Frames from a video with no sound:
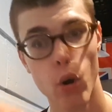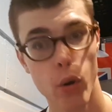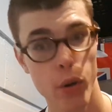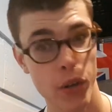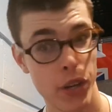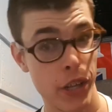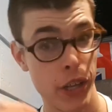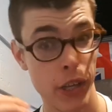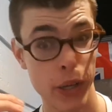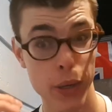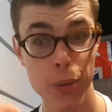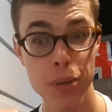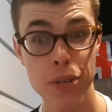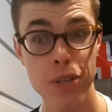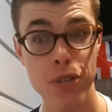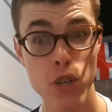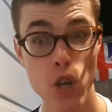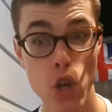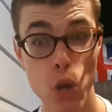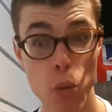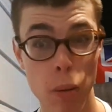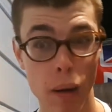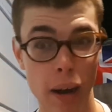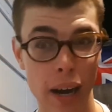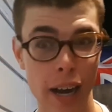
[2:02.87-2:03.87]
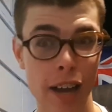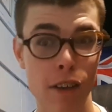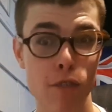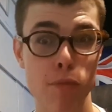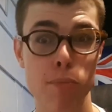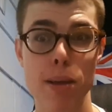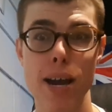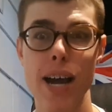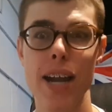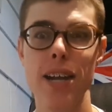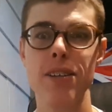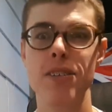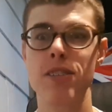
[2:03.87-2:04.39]
on YouTube. I've
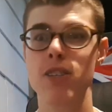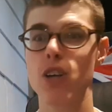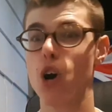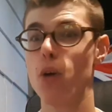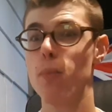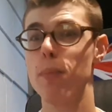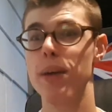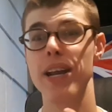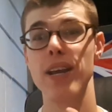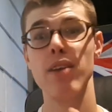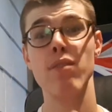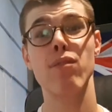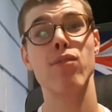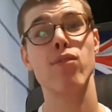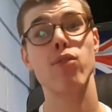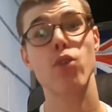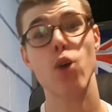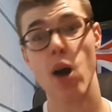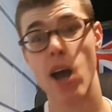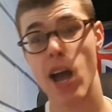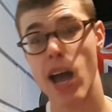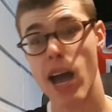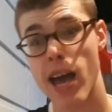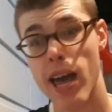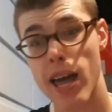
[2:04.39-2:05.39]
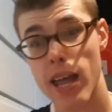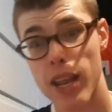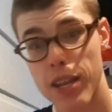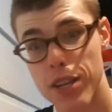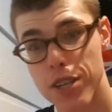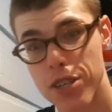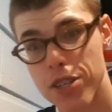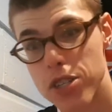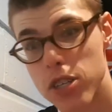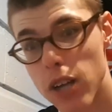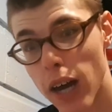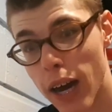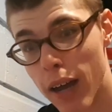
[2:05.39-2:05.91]
met so many
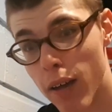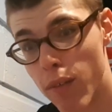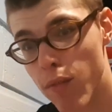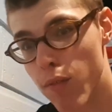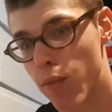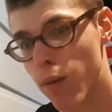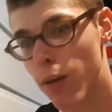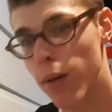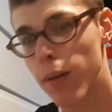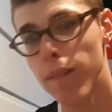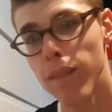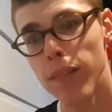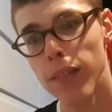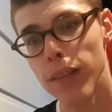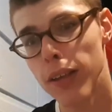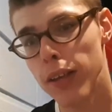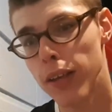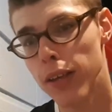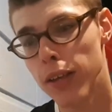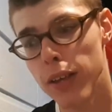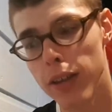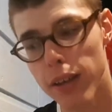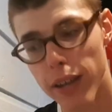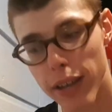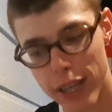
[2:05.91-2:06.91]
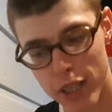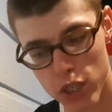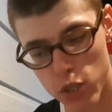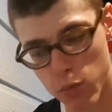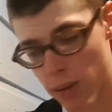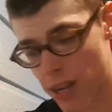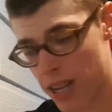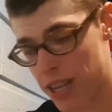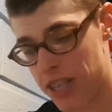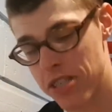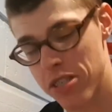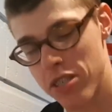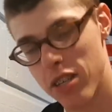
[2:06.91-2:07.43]
friends. It's
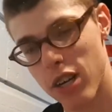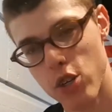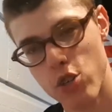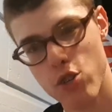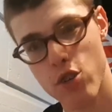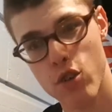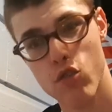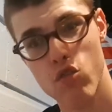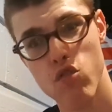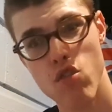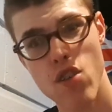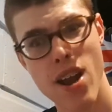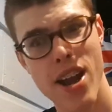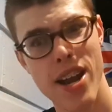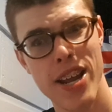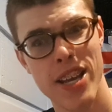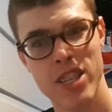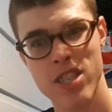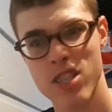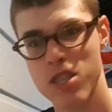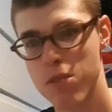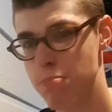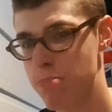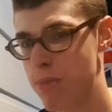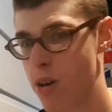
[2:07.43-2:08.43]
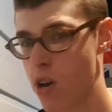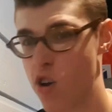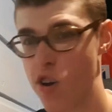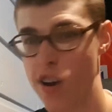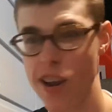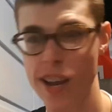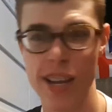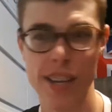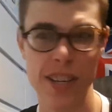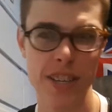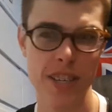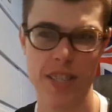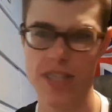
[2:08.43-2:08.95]
been such a great
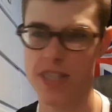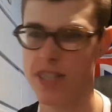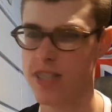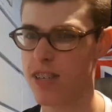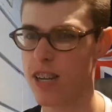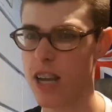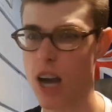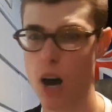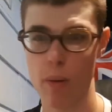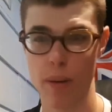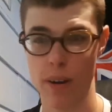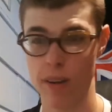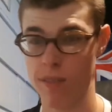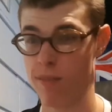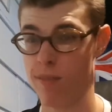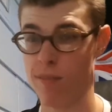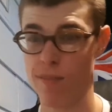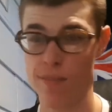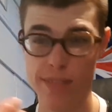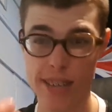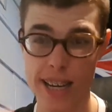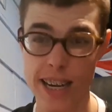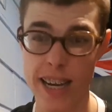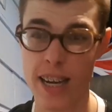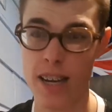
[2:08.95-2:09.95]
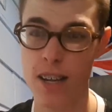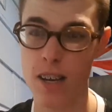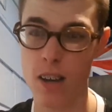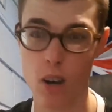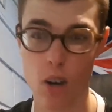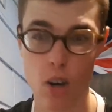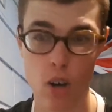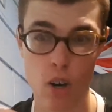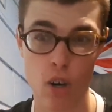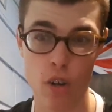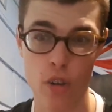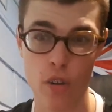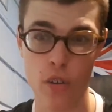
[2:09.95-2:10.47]
experience going to
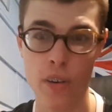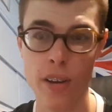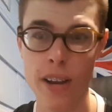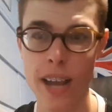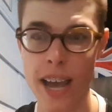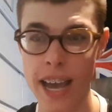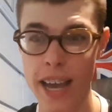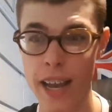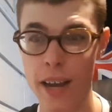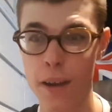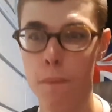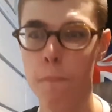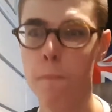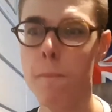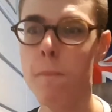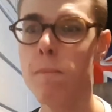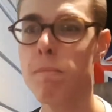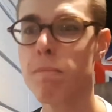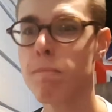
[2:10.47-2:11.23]
VidCon and